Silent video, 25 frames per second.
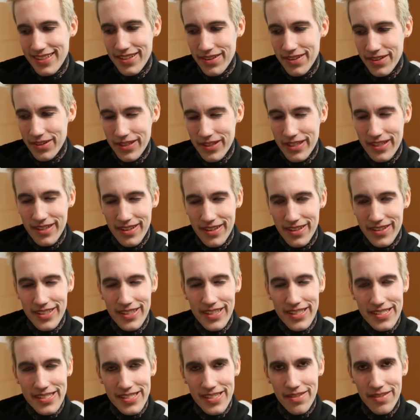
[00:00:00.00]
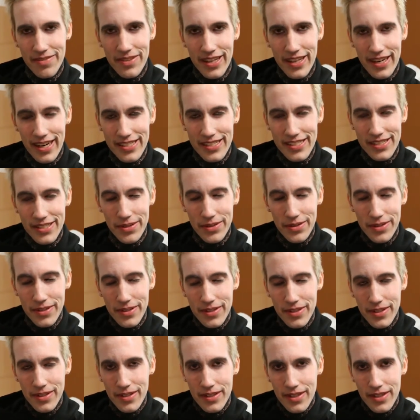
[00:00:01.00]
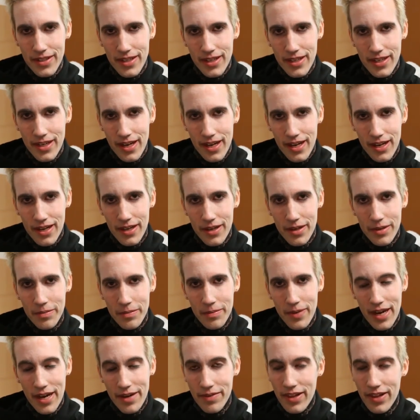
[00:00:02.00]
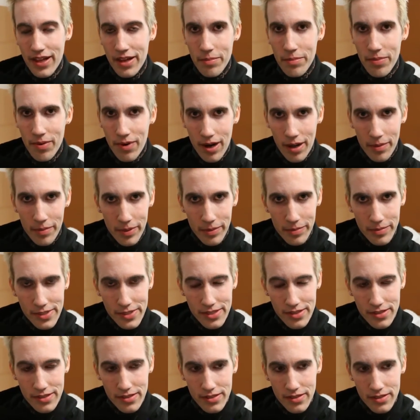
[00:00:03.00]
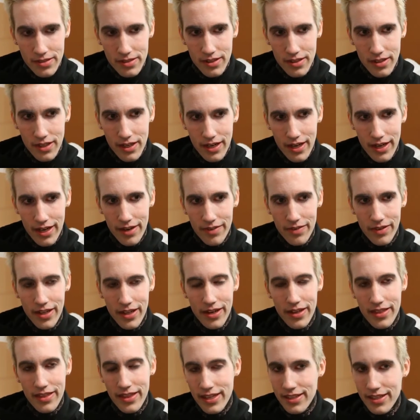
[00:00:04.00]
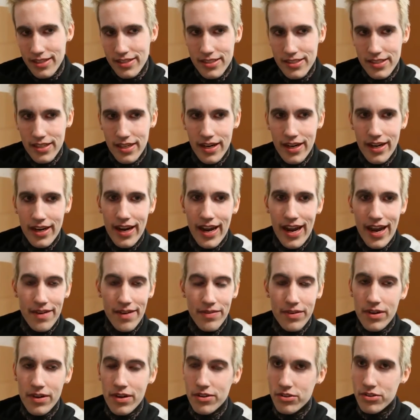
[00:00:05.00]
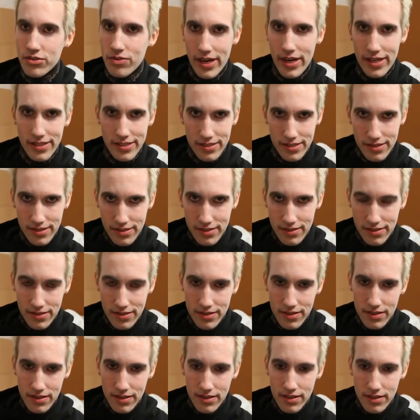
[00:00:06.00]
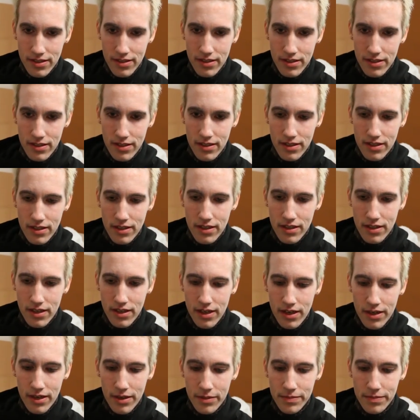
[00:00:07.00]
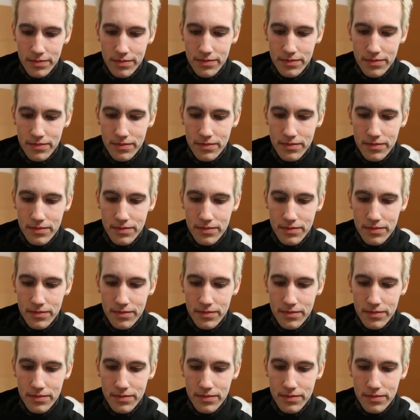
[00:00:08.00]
look at the stuff that I do. I have a lot of problems. I have a lot of things that I haven't addressed. And